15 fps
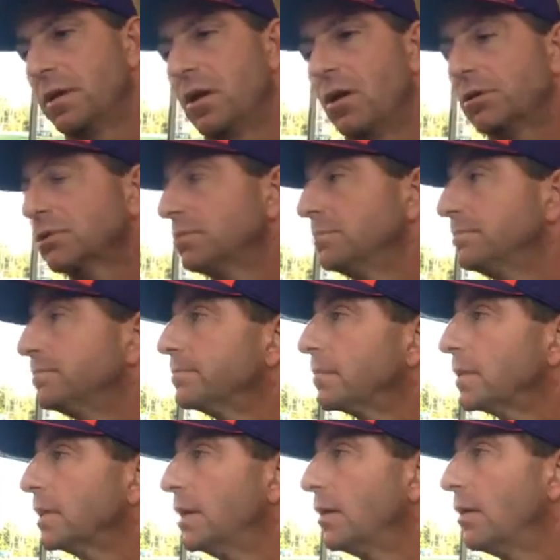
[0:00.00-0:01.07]
awesome.
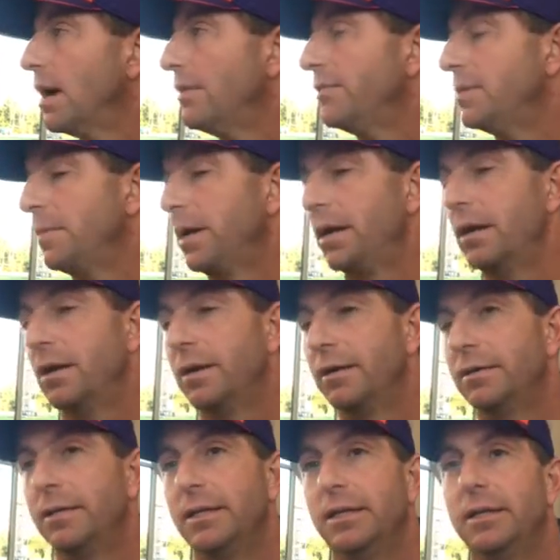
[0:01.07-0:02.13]
You know, having him here,
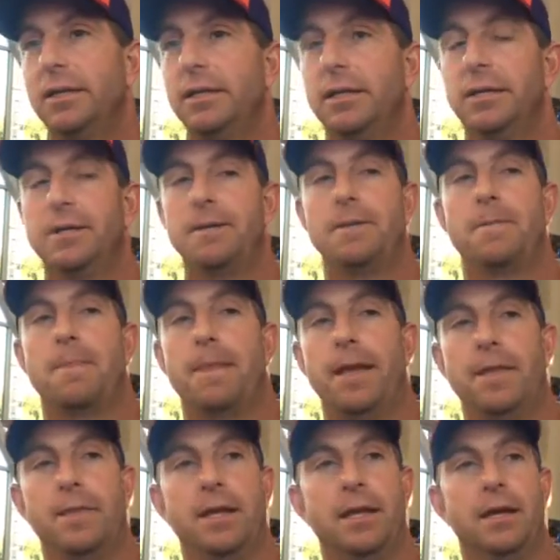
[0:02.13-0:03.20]

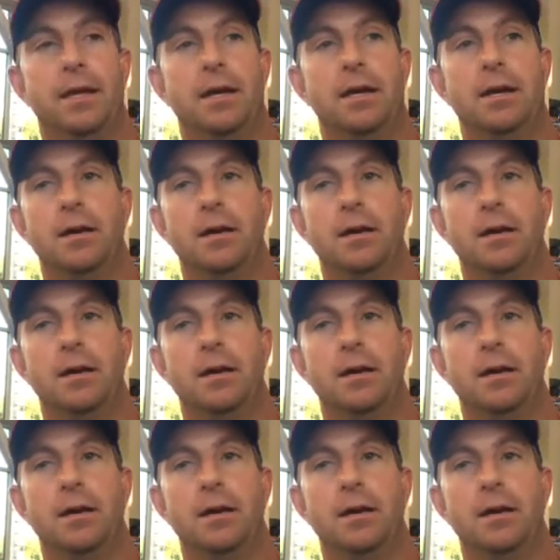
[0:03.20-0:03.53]
and then